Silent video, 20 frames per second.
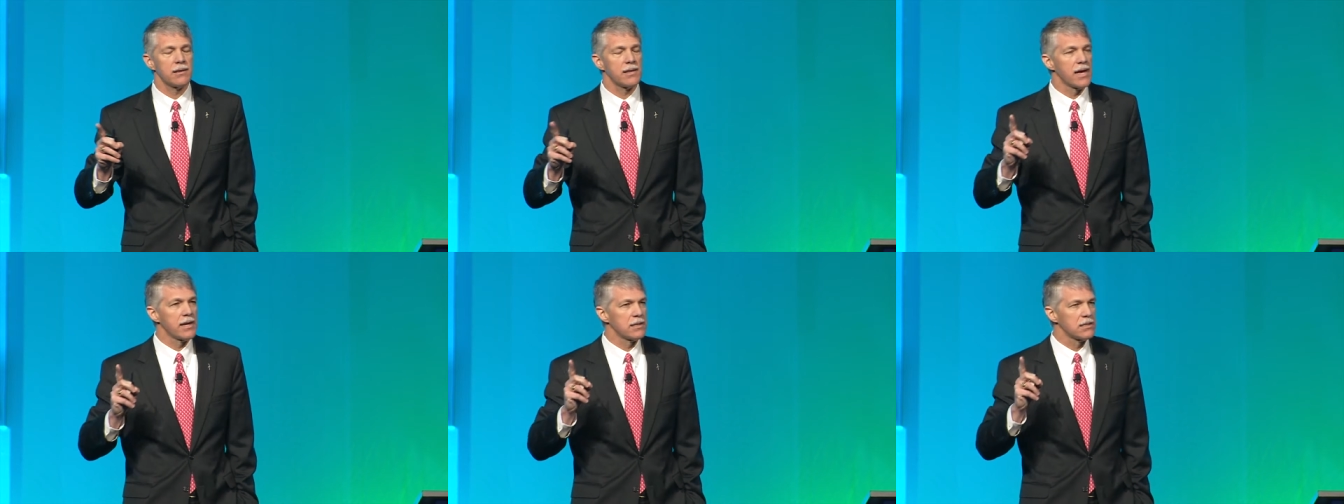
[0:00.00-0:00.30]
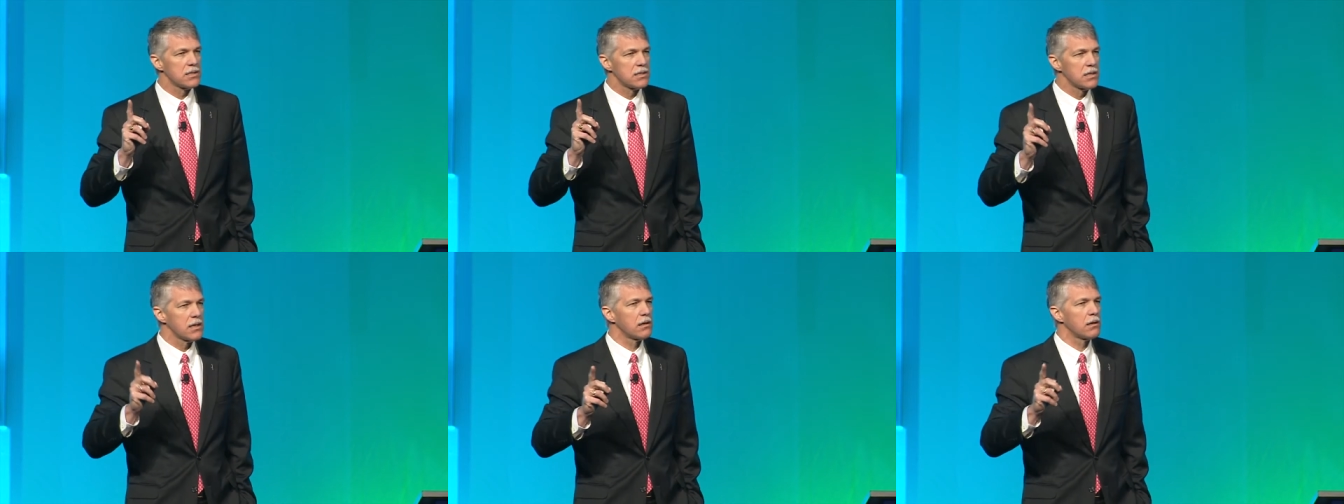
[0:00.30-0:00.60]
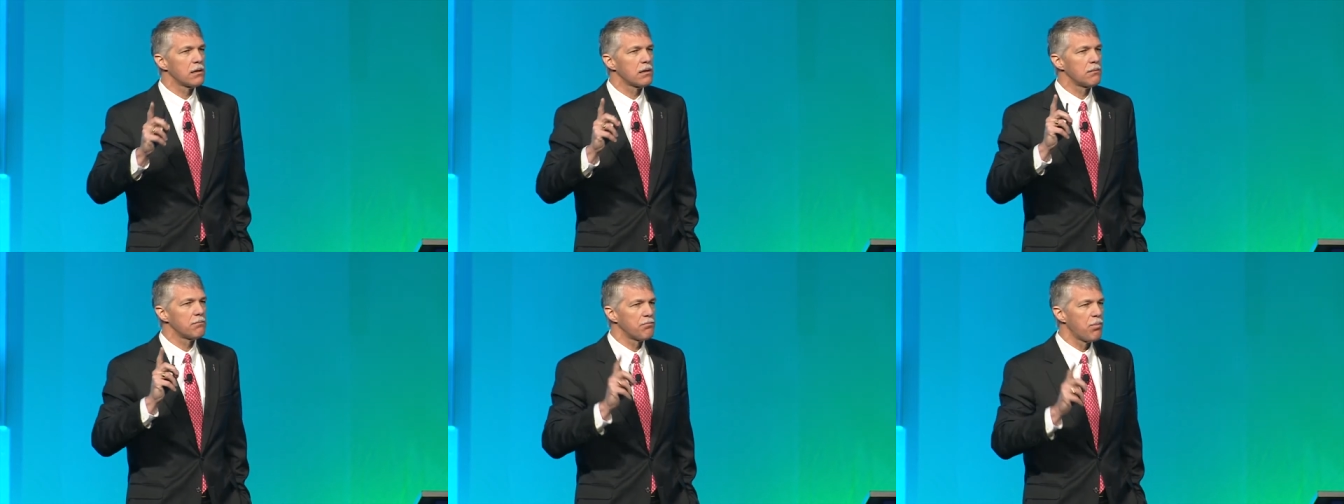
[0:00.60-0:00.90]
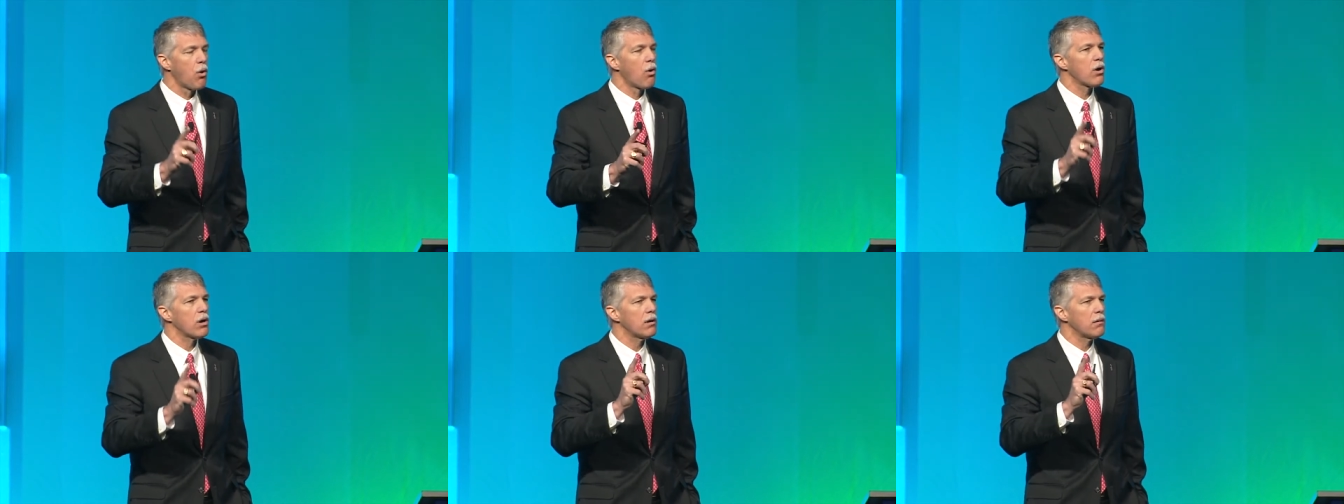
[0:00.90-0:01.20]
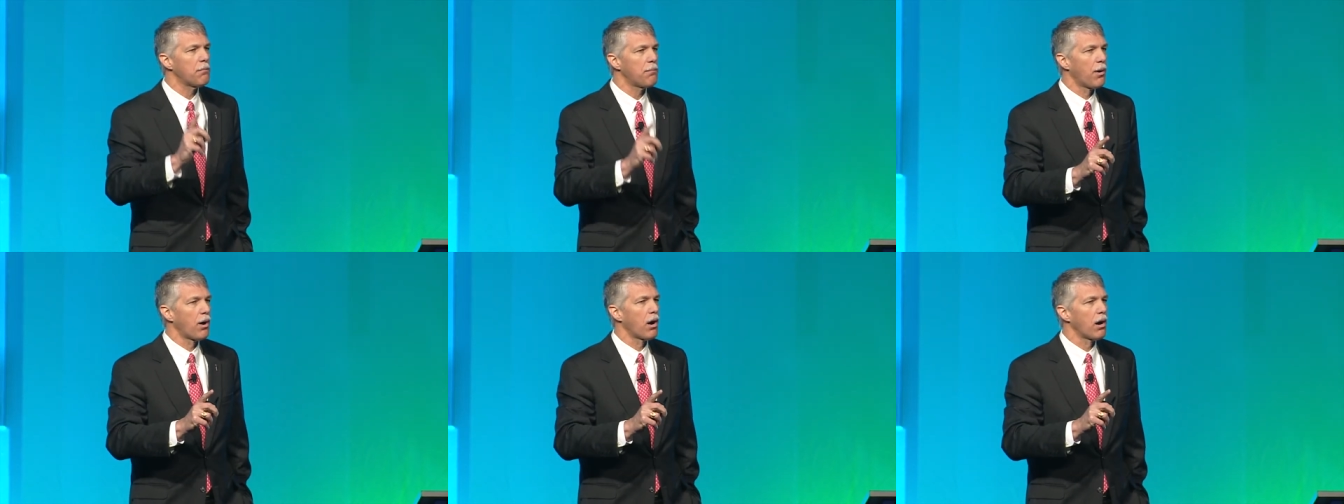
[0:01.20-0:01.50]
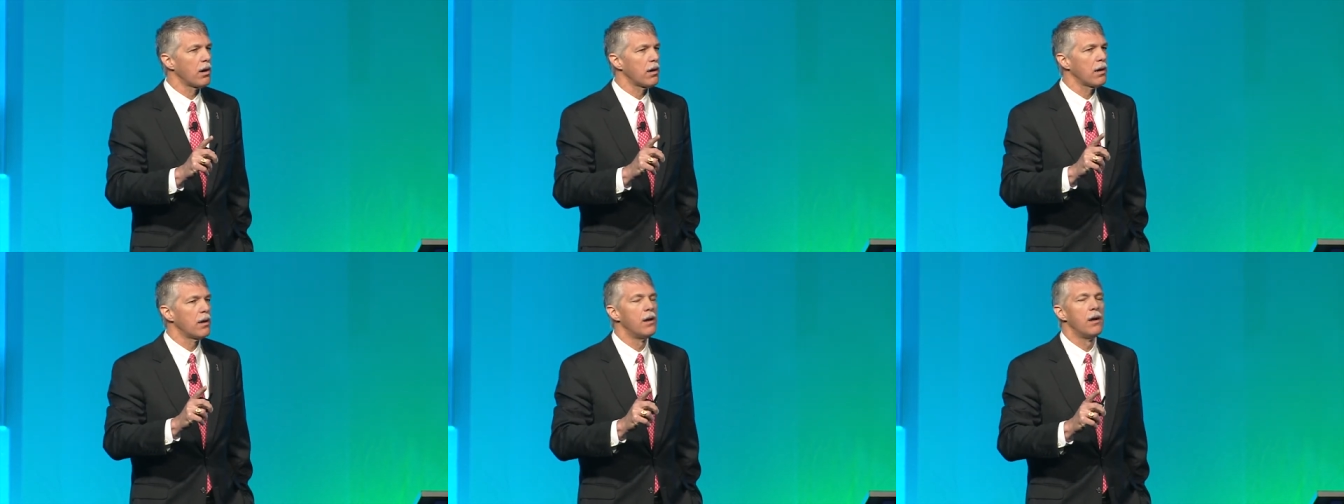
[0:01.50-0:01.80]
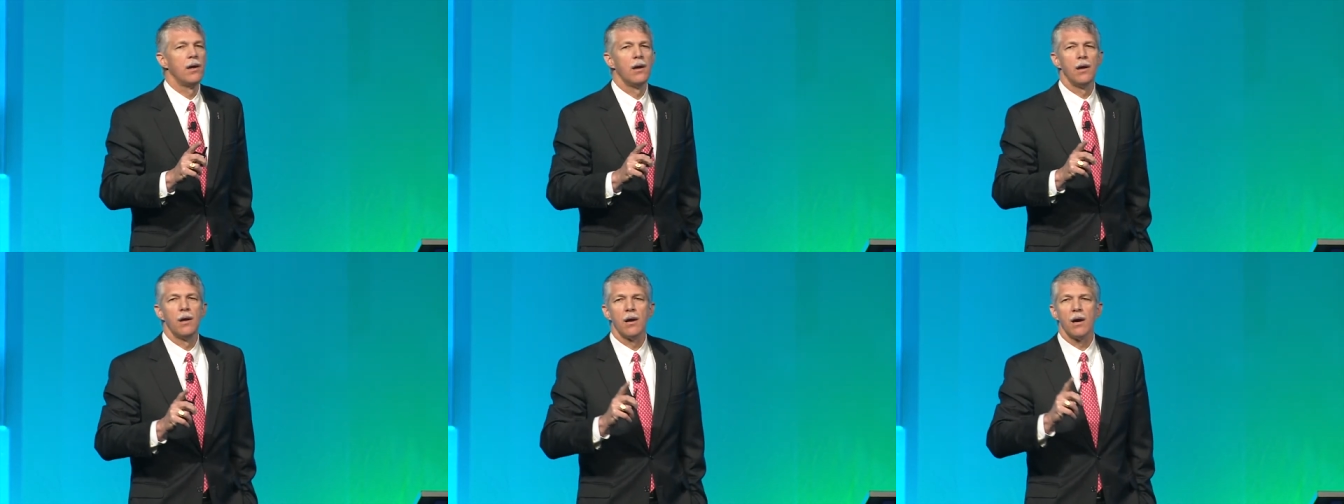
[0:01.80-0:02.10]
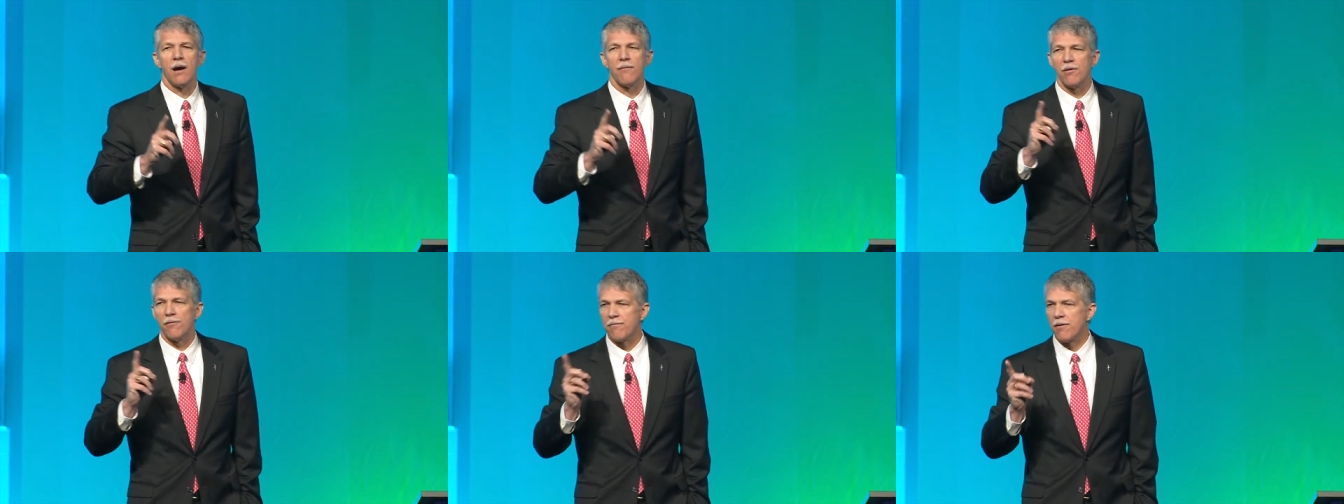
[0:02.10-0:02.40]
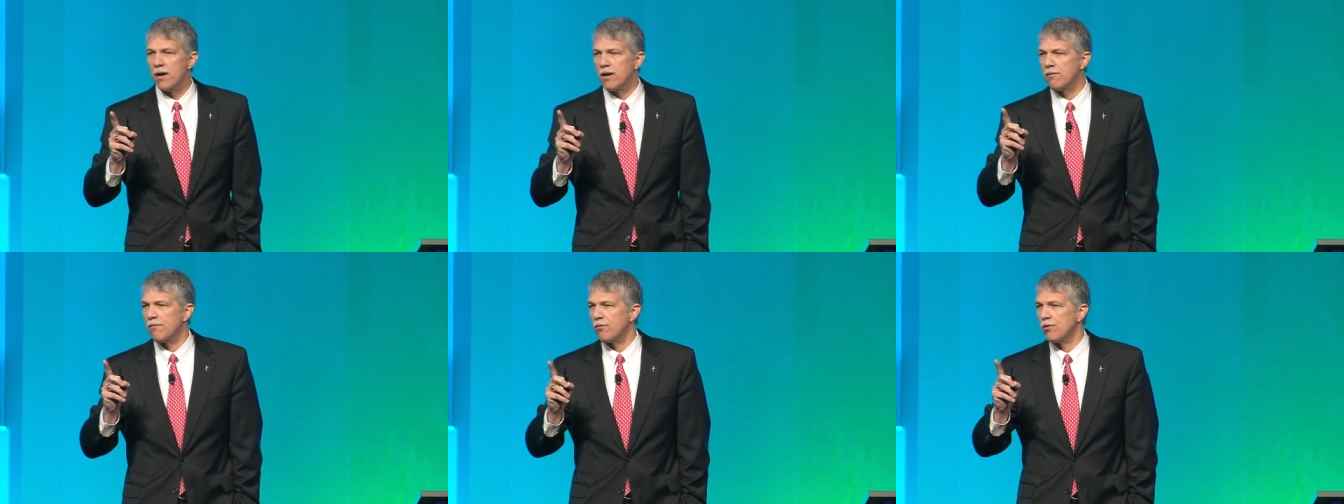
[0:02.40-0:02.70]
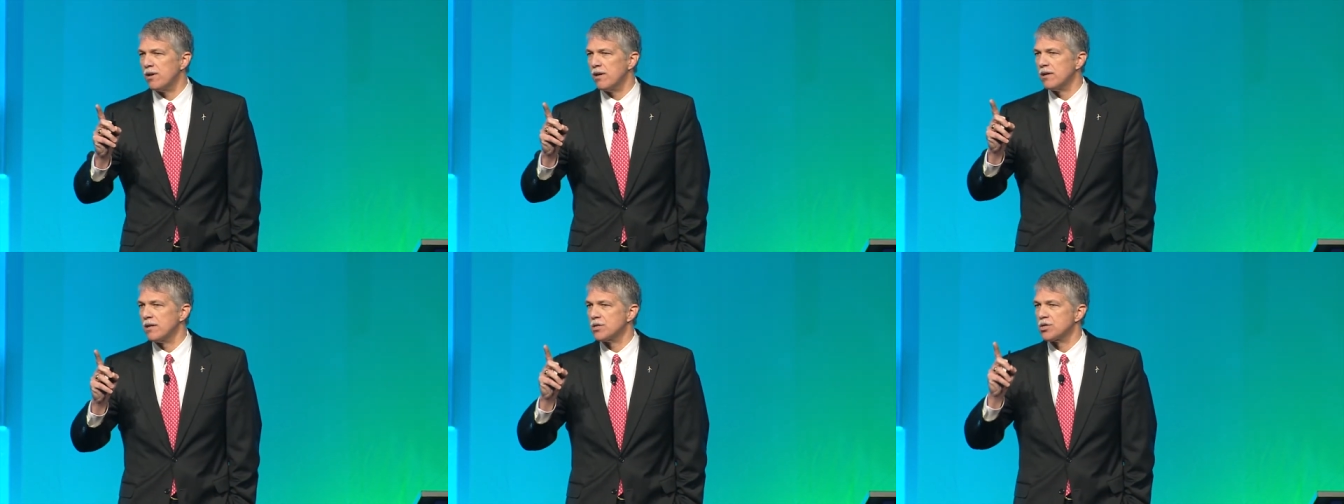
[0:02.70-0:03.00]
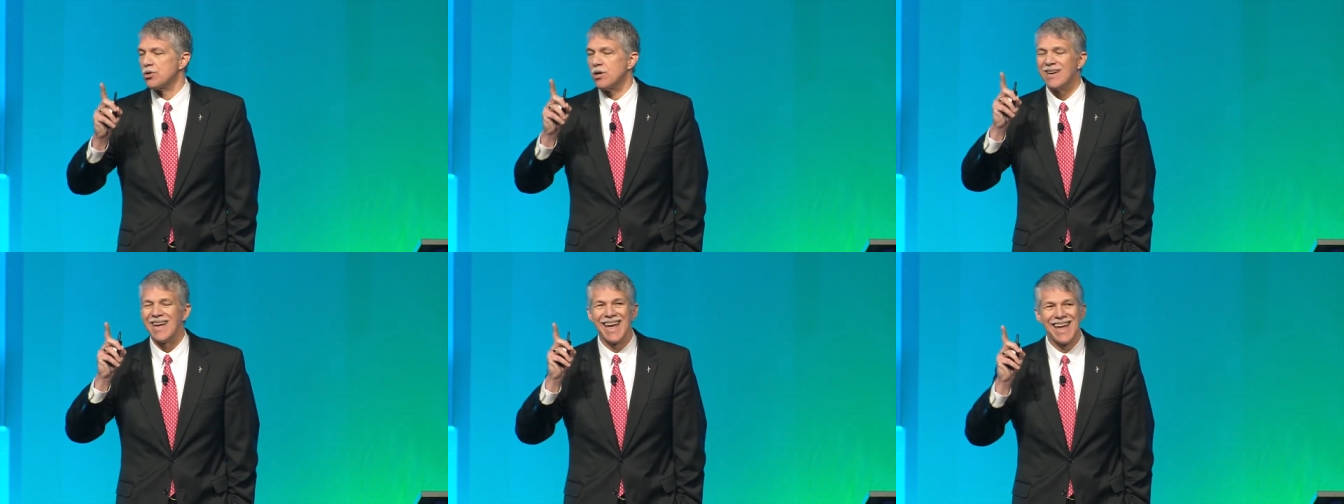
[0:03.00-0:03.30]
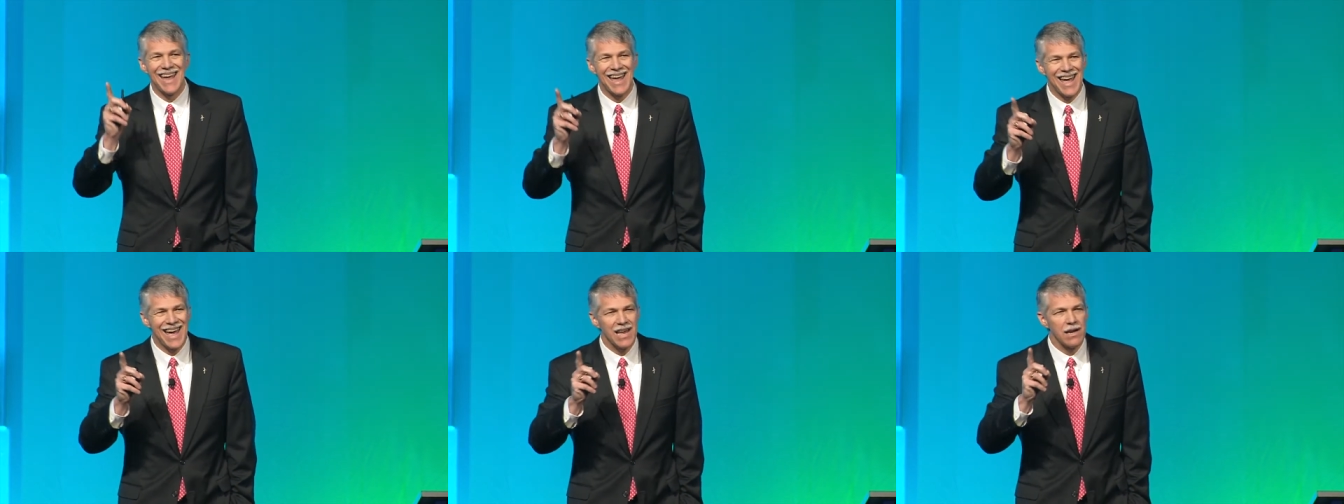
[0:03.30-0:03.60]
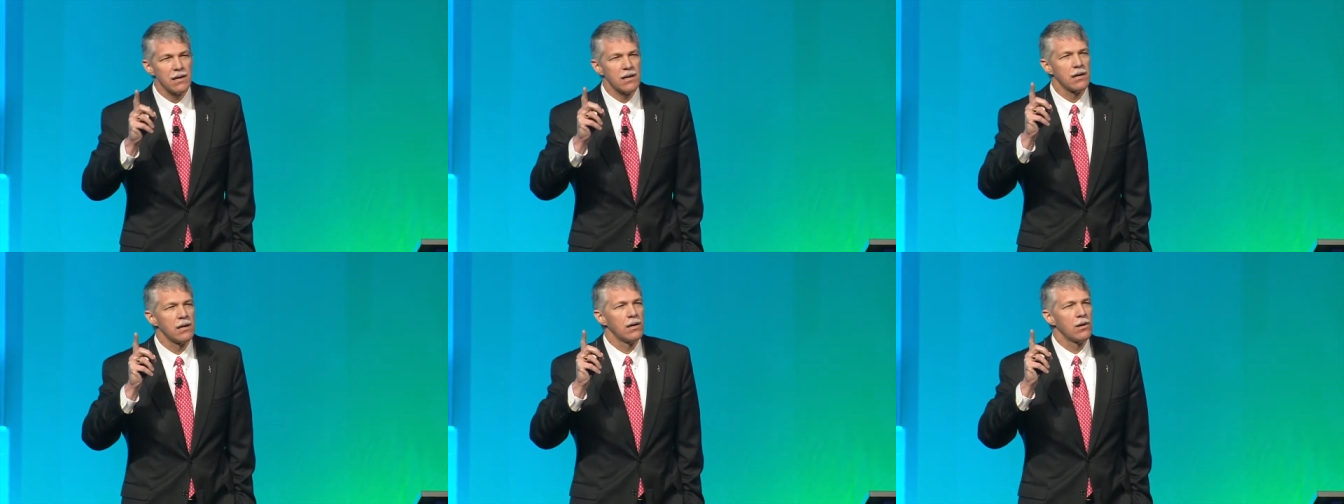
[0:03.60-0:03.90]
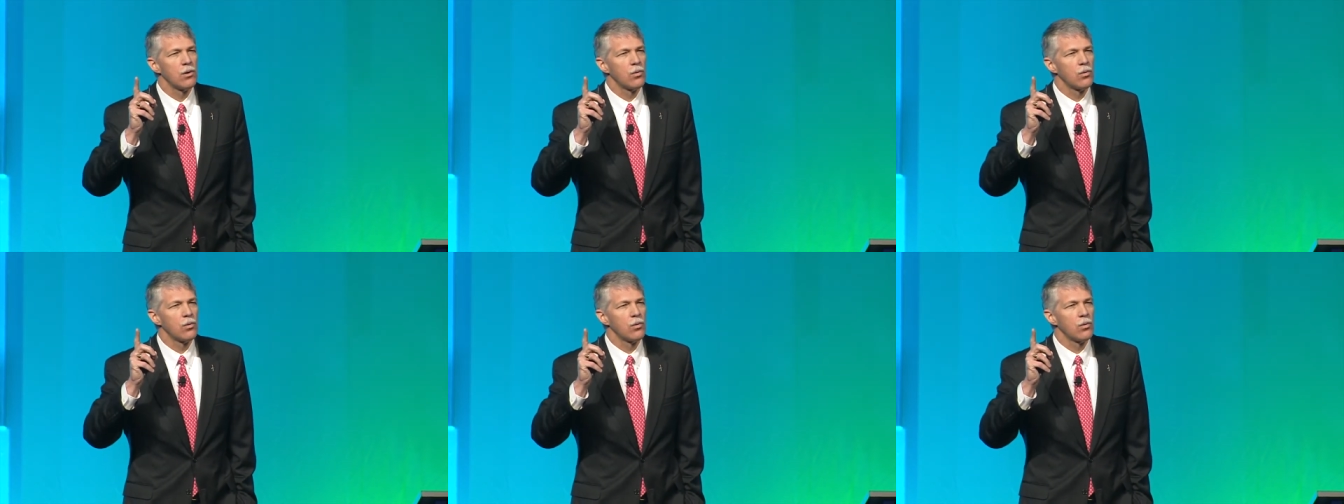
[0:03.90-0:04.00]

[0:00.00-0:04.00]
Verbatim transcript: That is still an important part of the funding for the industry and